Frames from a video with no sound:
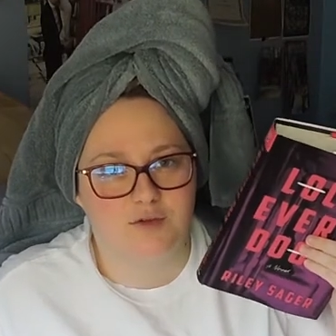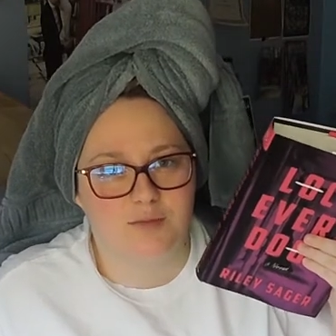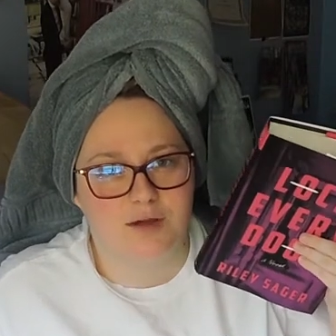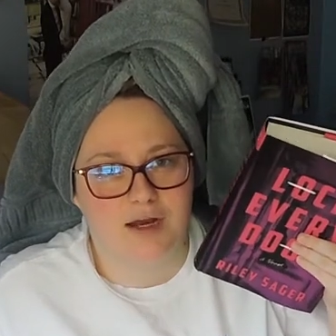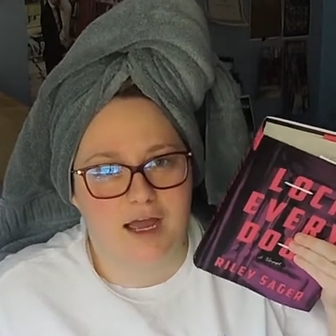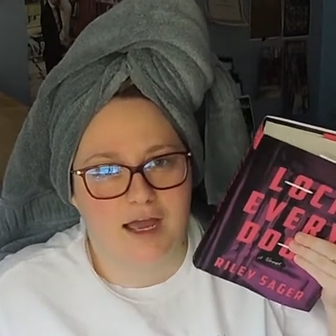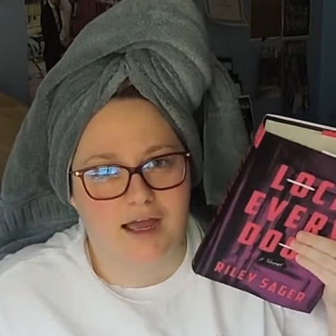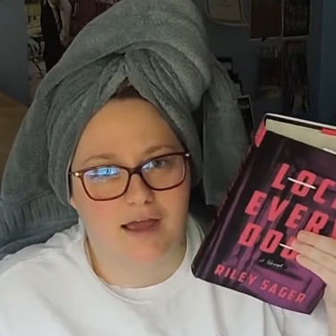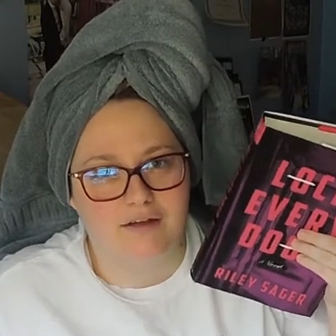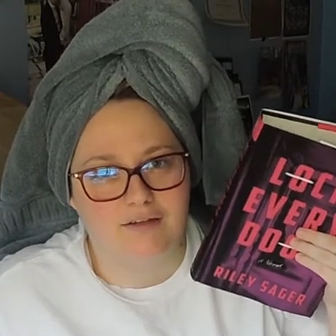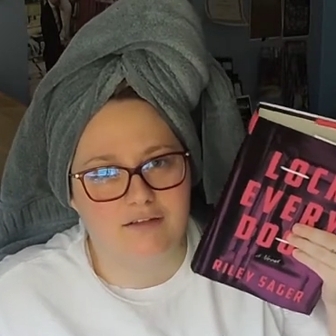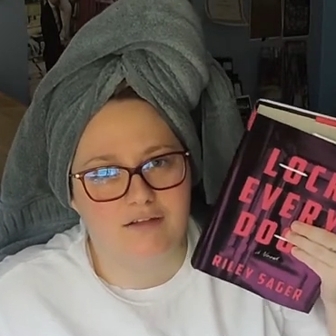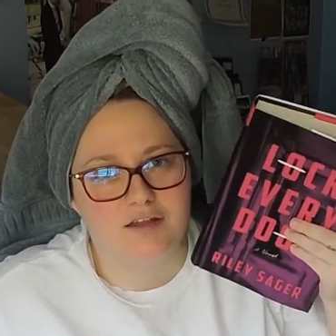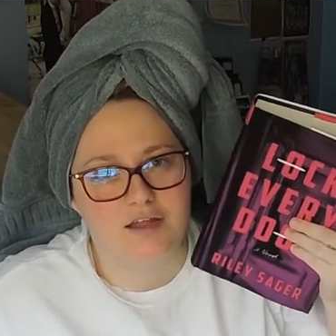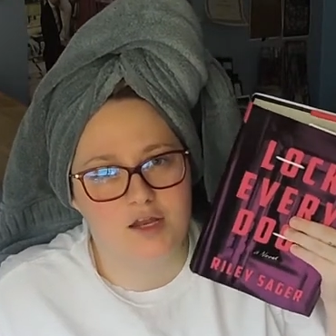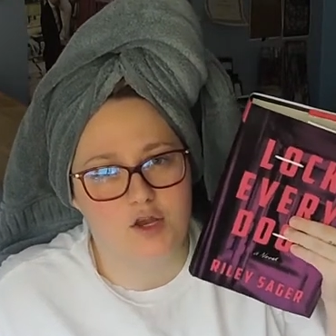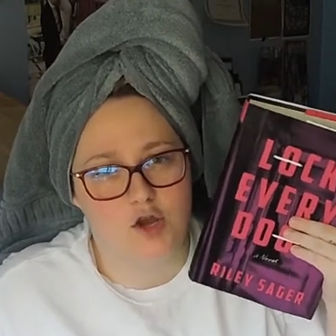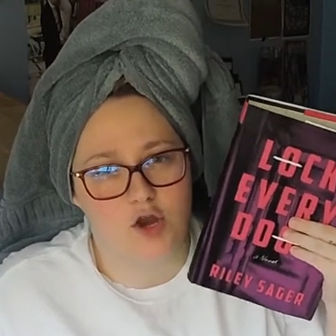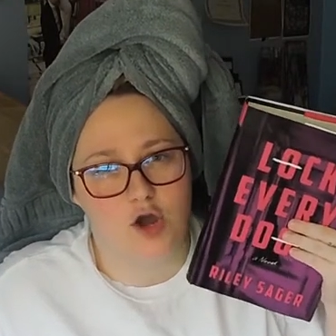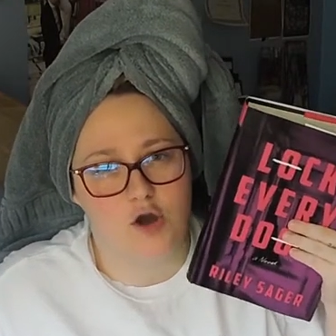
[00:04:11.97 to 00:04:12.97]
but I
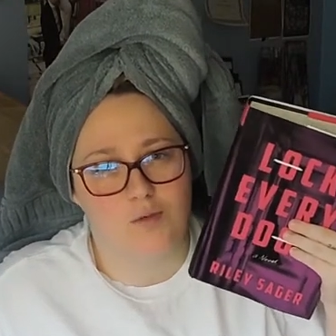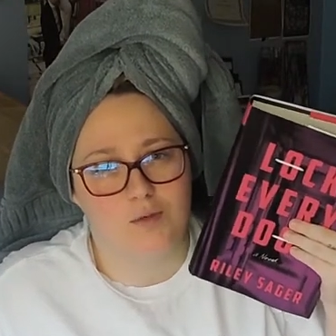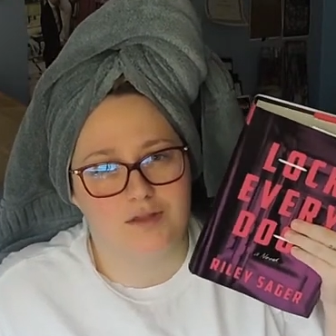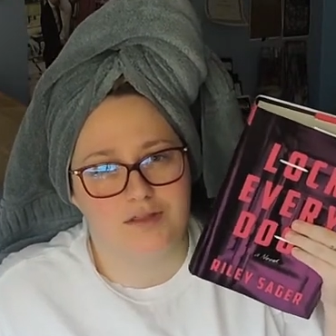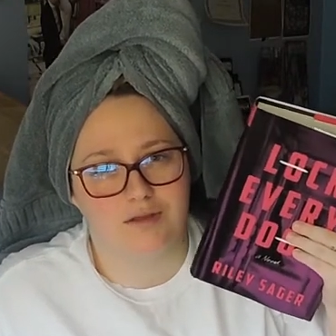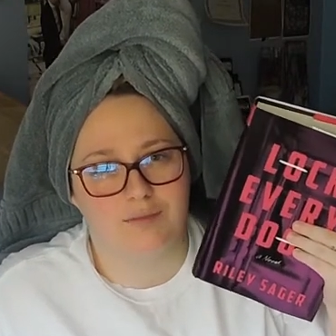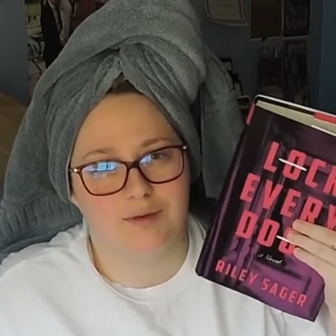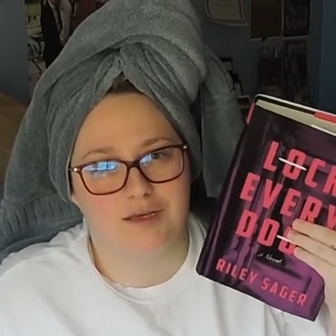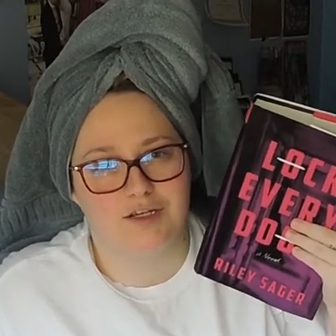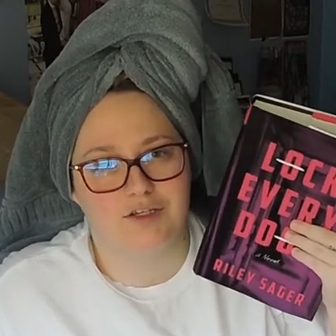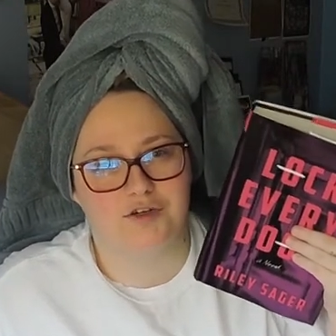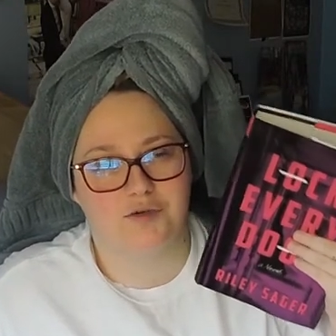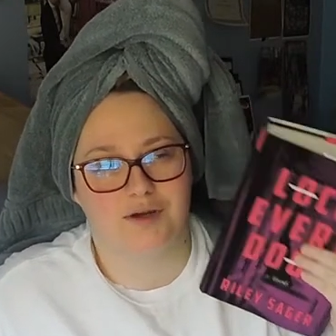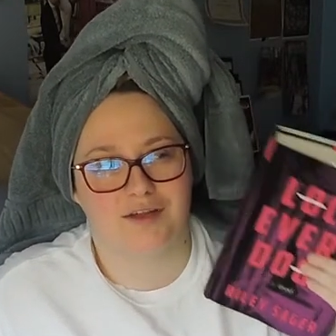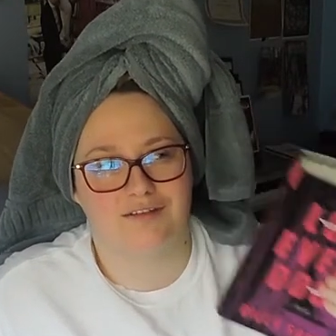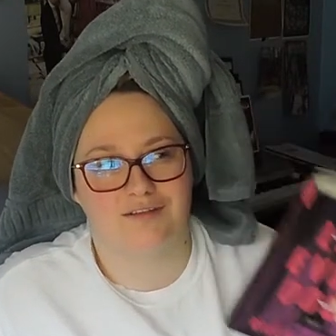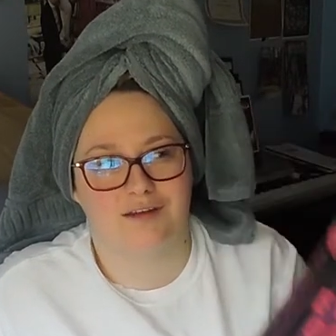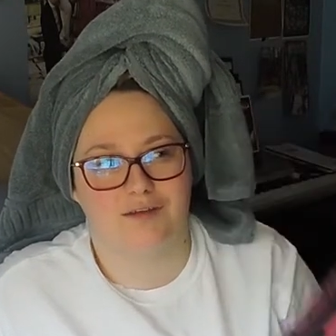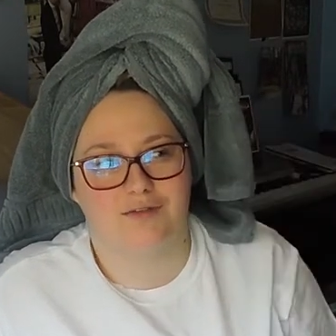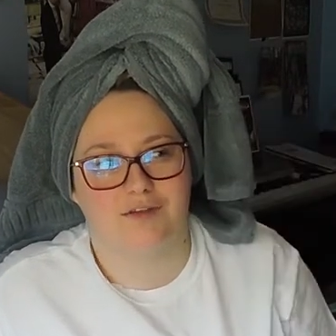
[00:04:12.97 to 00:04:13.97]
actually know what the big
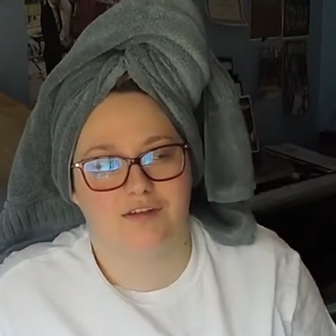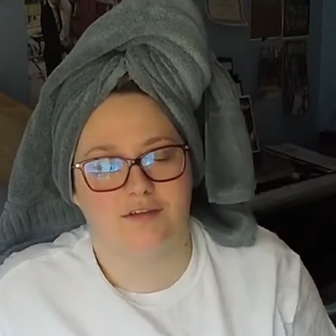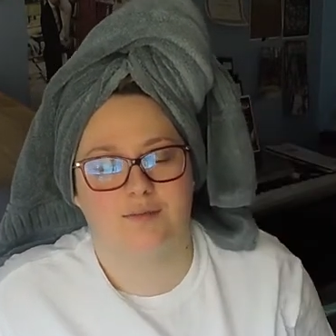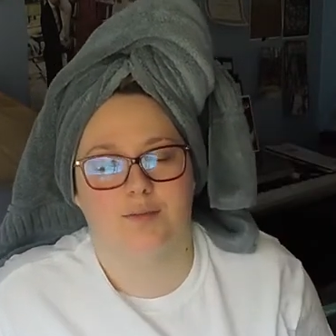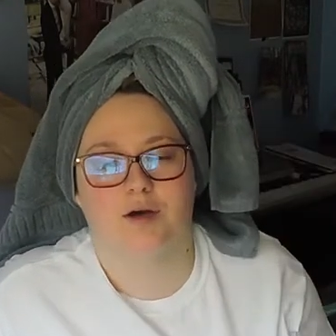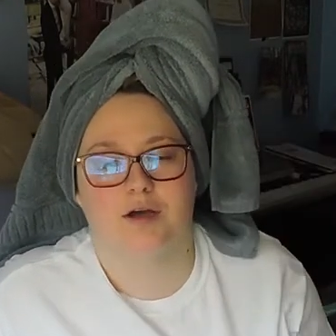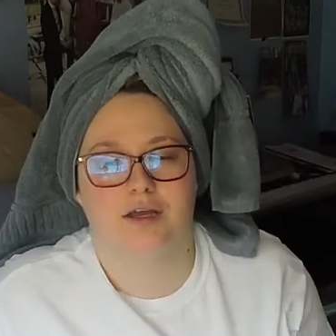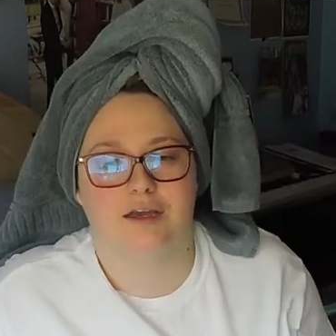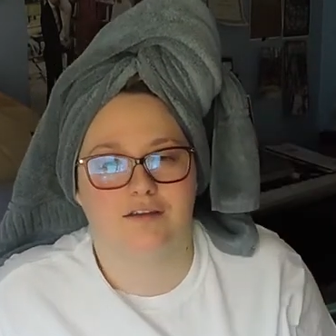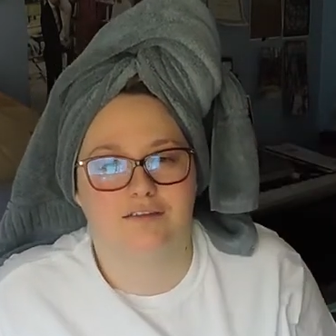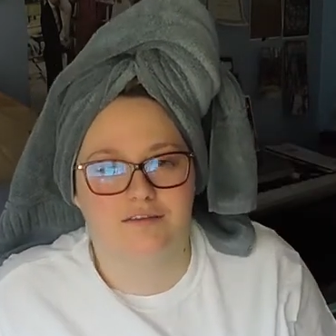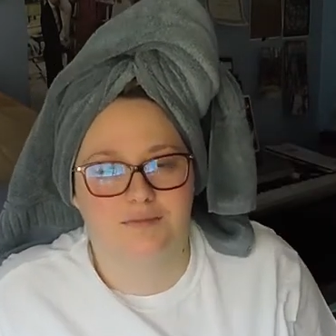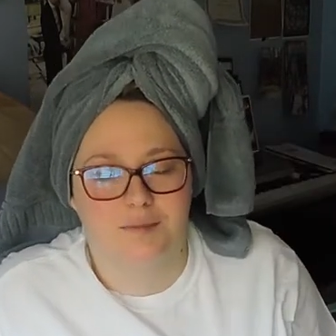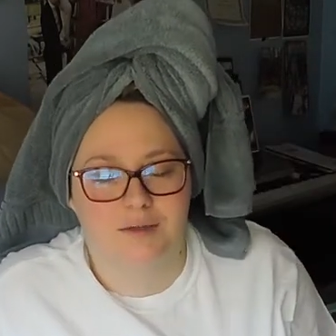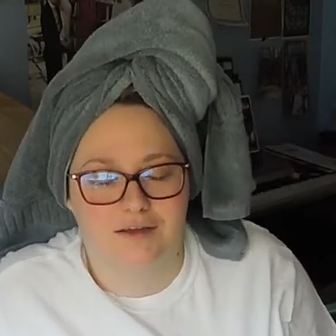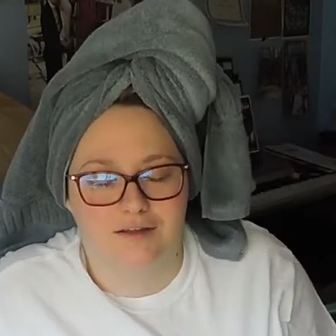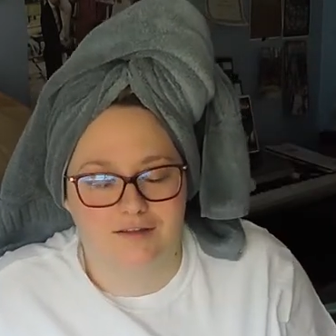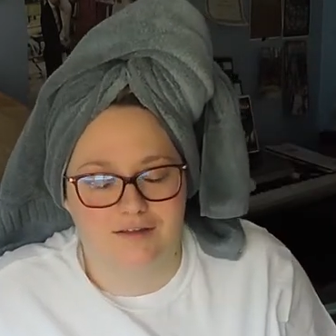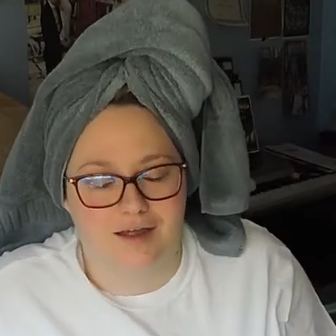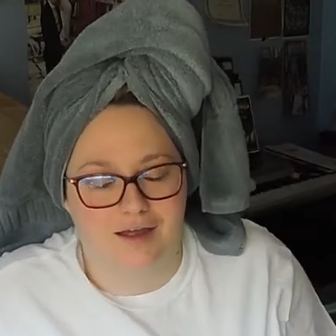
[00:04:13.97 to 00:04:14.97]
twist in this book is
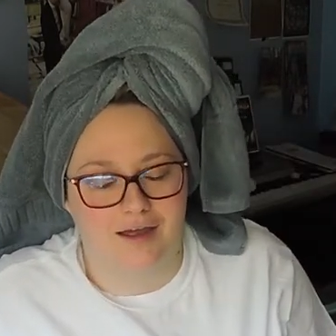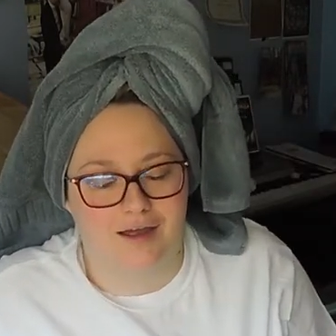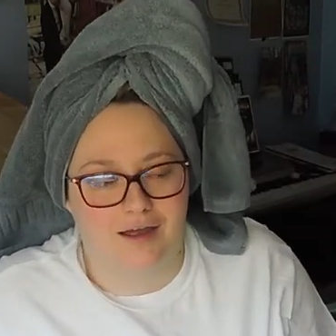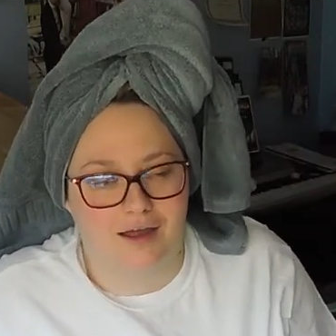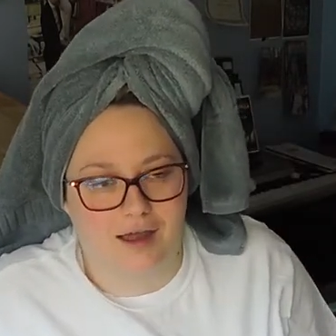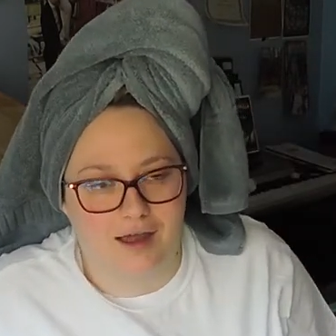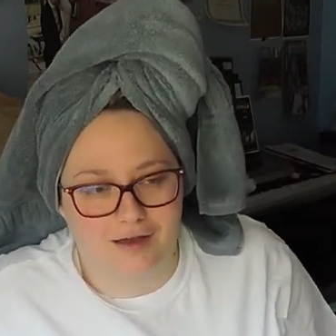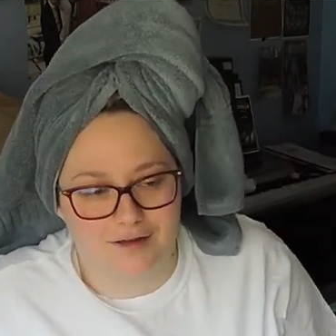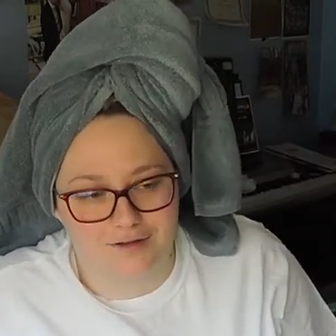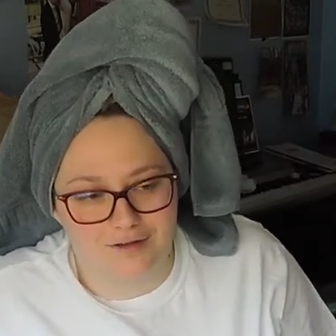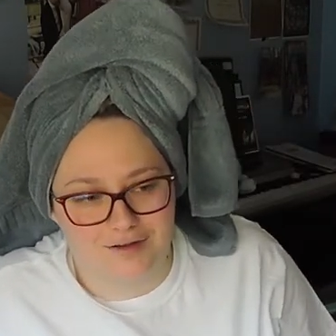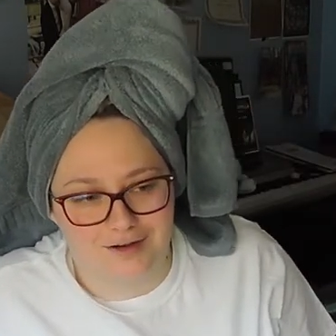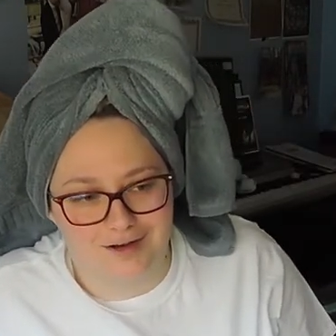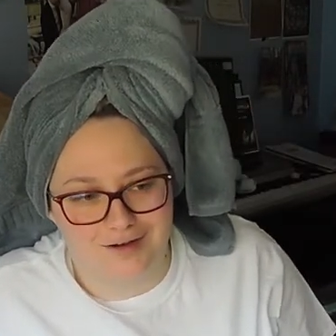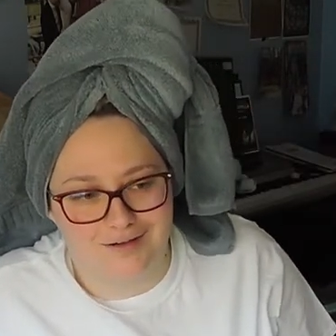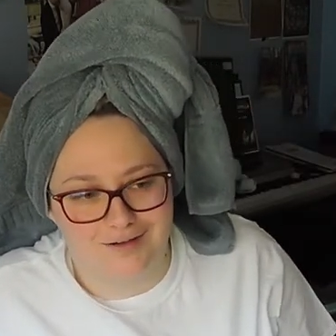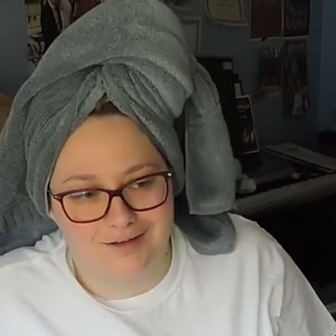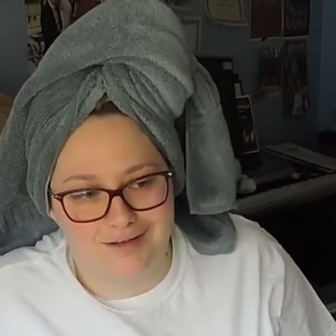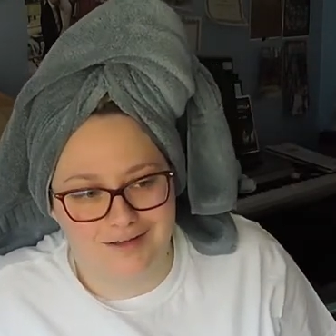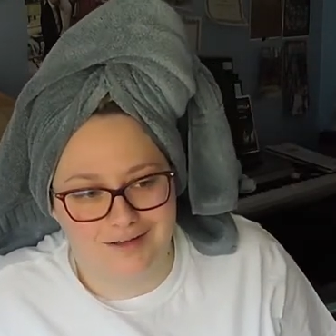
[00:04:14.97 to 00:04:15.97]
because I
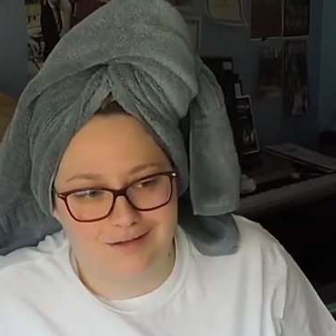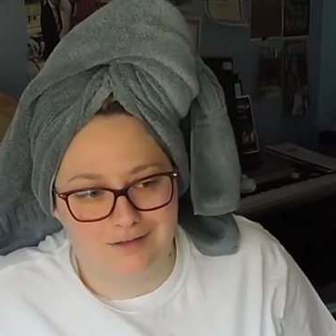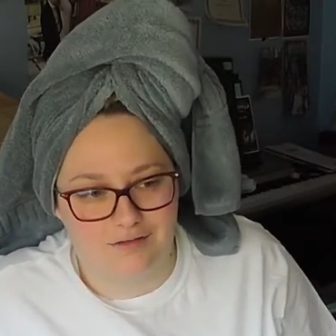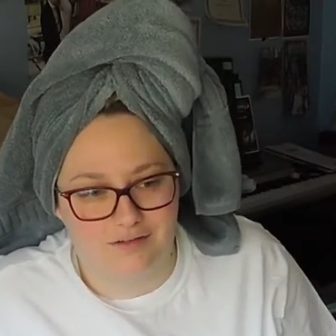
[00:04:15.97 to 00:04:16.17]
accidentally